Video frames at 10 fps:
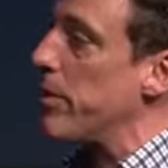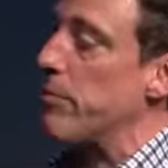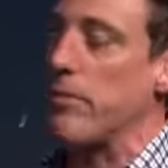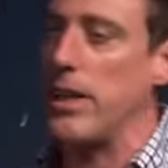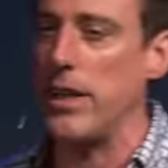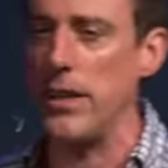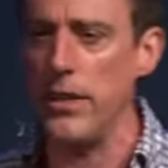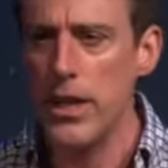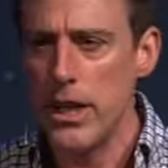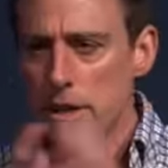it for right here
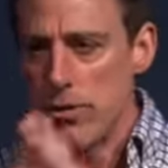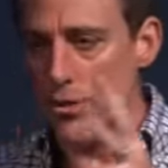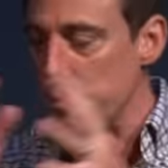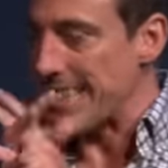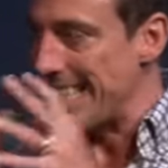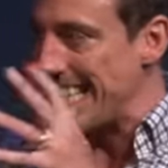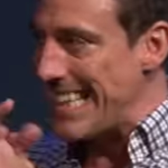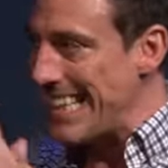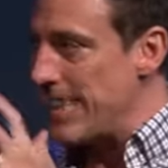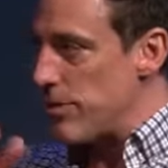so that you could see
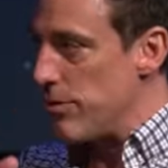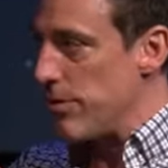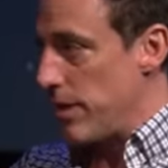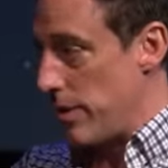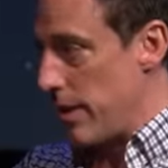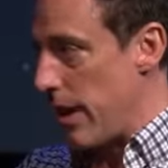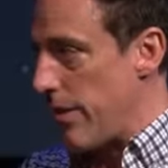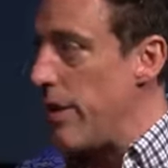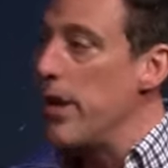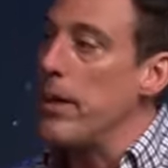these two things together.
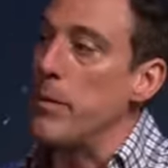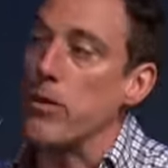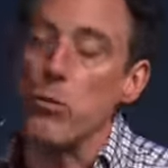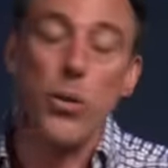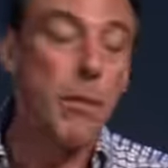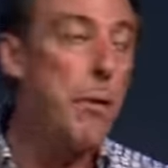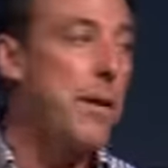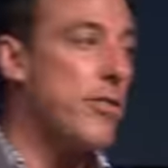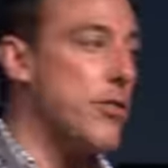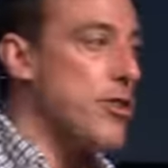Because what I'm
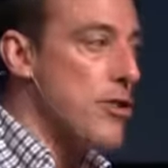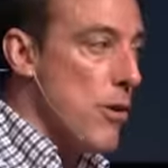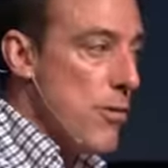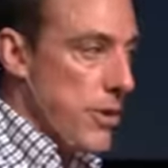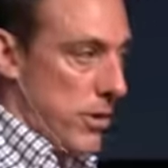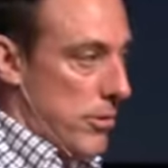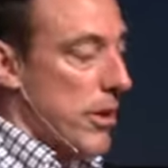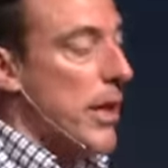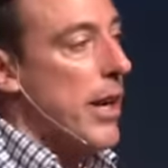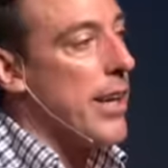about to show you,
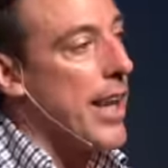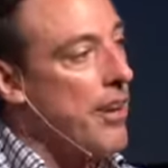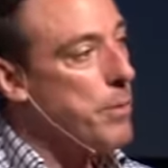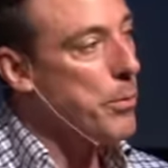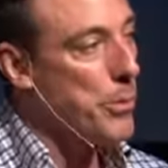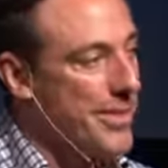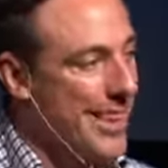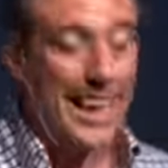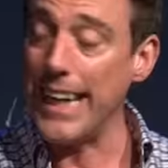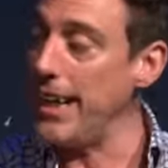a lot of people will
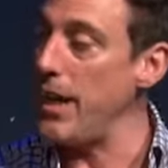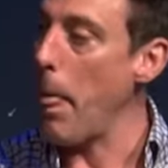take it